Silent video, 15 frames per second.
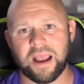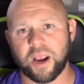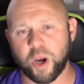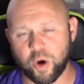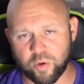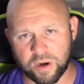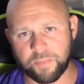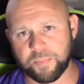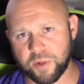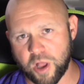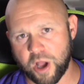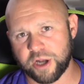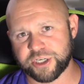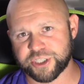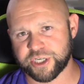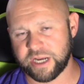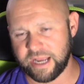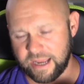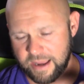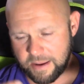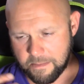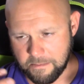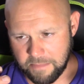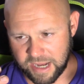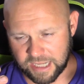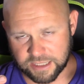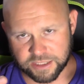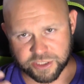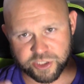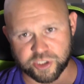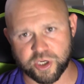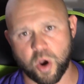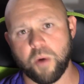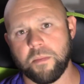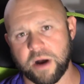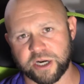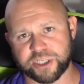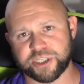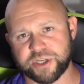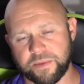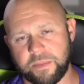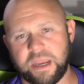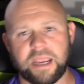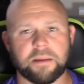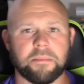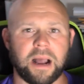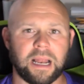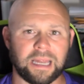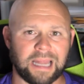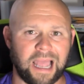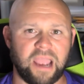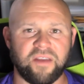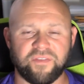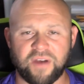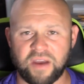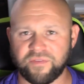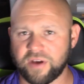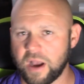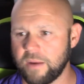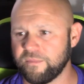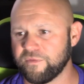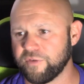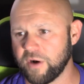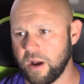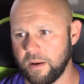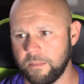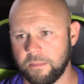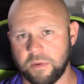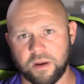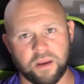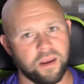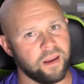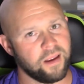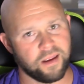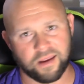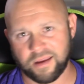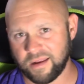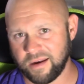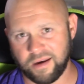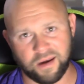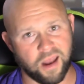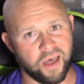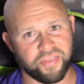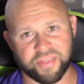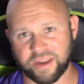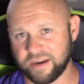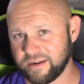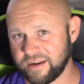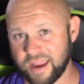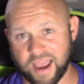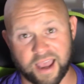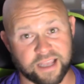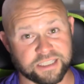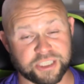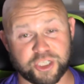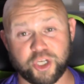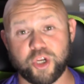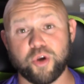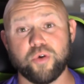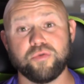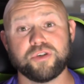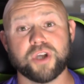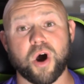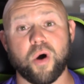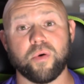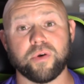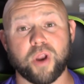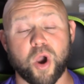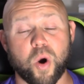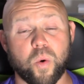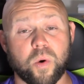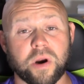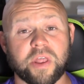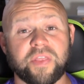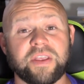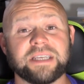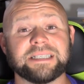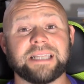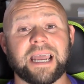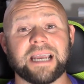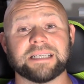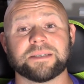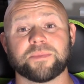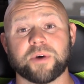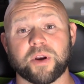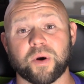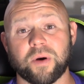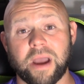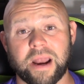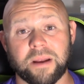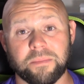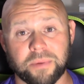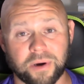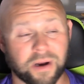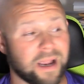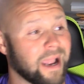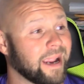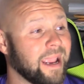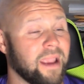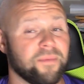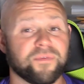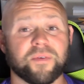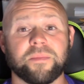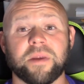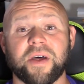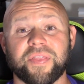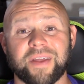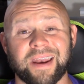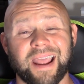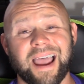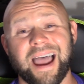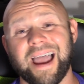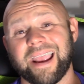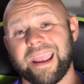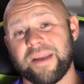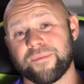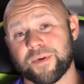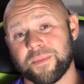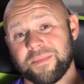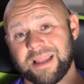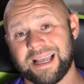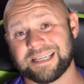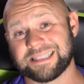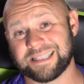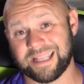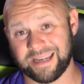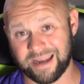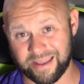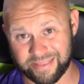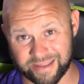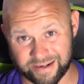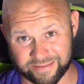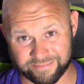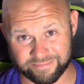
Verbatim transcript: Grip Launch means so much to me in my life. I've come from nothing, guys. You don't know. One of these days, I'm going to write a book. I came from nothing. I came from less than nothing.